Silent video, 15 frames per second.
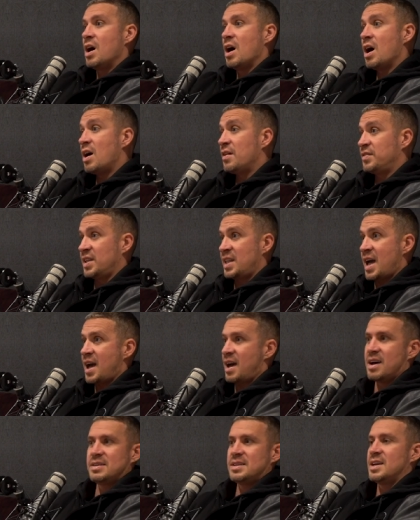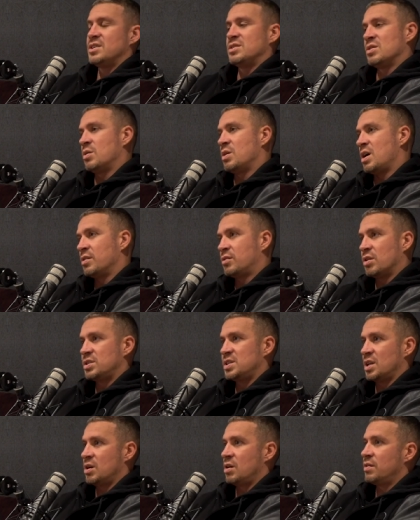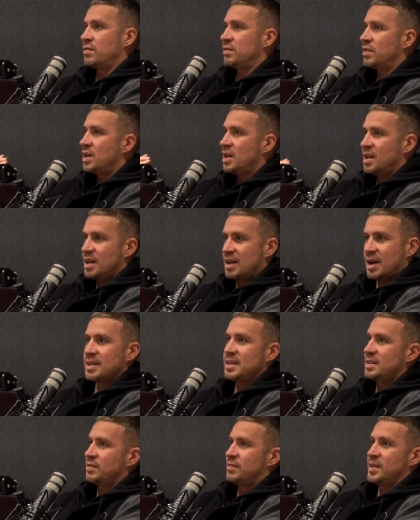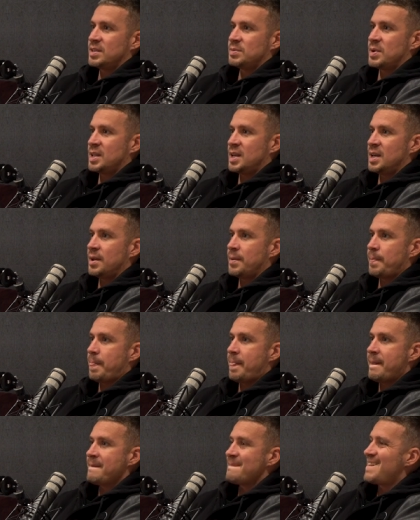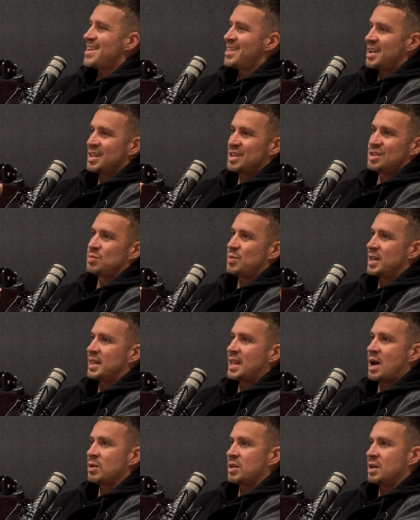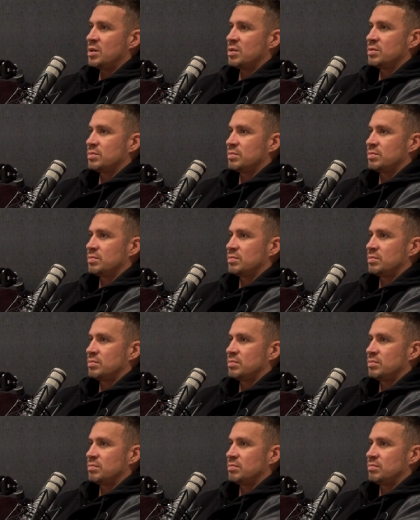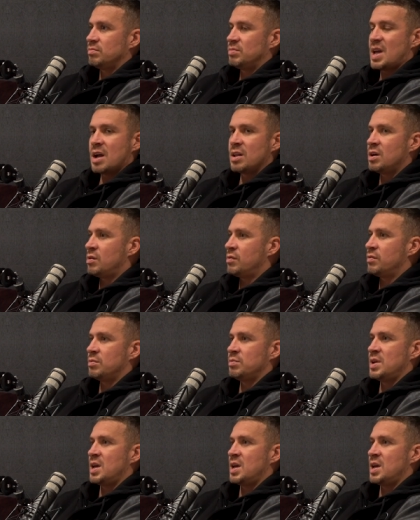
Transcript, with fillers: After that, I say, you know what? I've got sent off. I need to fix my knee. Yeah. And then it just went downhill. Downhill from